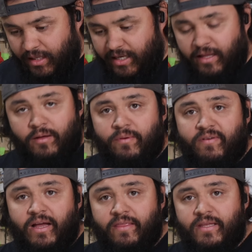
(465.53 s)
And now that
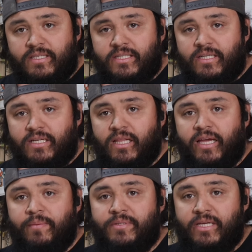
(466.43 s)
we've got this in
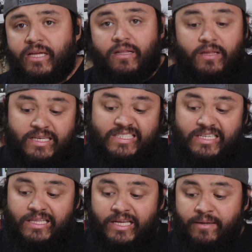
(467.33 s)
clamps and these
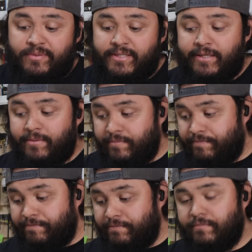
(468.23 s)
in clamps,
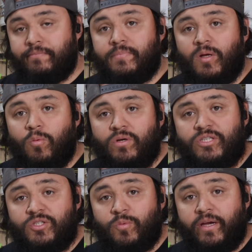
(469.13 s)
we
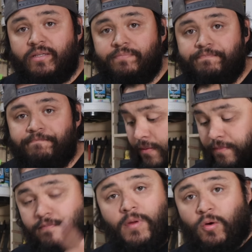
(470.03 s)
just wait.
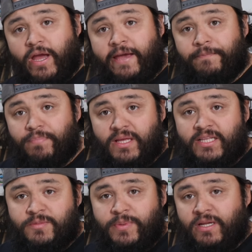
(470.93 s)
Okay,
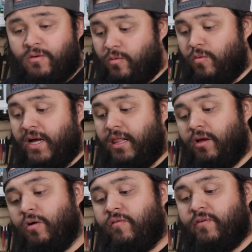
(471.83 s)
it's been well
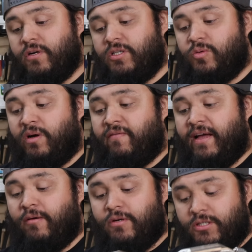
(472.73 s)
over 12
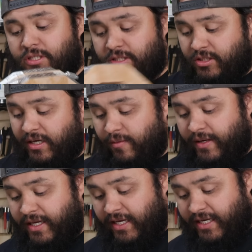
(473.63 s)
hours, so now
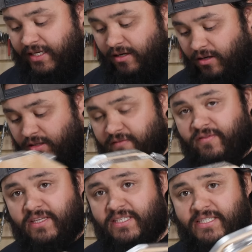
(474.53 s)
we can get all
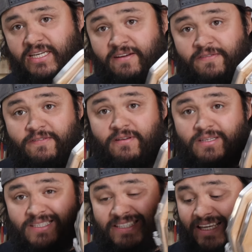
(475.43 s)
of this stuff
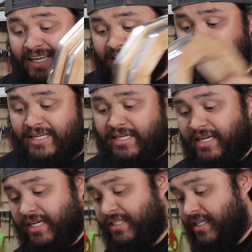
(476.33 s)
sanded
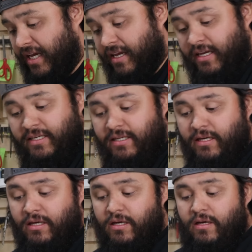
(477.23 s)
nice and
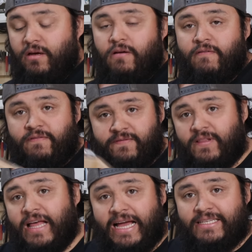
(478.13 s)

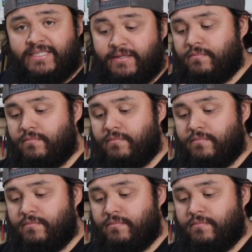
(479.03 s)
flat.